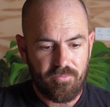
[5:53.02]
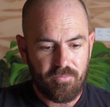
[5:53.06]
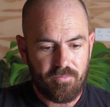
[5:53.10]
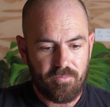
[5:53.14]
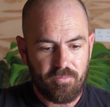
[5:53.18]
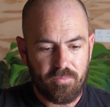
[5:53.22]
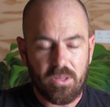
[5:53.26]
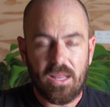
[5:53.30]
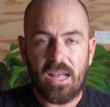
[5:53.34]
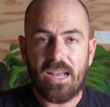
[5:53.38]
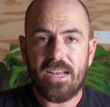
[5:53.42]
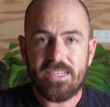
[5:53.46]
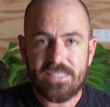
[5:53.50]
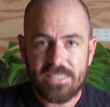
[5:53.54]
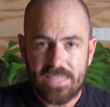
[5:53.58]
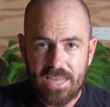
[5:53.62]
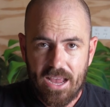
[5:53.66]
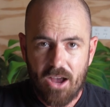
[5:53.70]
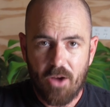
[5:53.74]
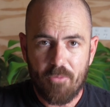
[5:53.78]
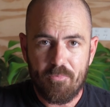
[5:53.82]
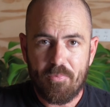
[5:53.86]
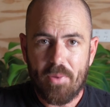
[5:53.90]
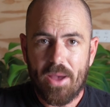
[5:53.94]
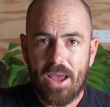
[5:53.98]
place
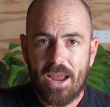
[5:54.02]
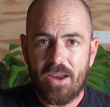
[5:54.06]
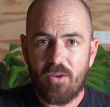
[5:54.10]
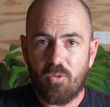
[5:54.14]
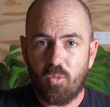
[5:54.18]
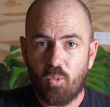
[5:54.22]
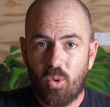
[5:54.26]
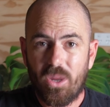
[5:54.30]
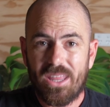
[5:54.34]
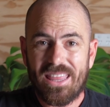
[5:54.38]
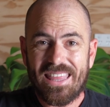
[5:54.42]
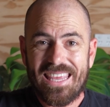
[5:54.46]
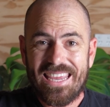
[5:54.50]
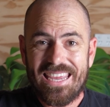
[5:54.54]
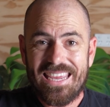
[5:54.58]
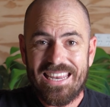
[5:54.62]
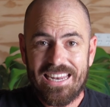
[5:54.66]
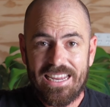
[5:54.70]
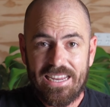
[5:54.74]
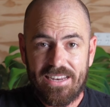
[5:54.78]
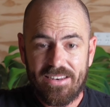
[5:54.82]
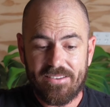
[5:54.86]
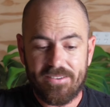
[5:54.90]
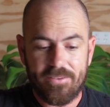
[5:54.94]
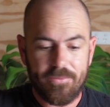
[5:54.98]
our bait within
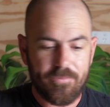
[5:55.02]
it.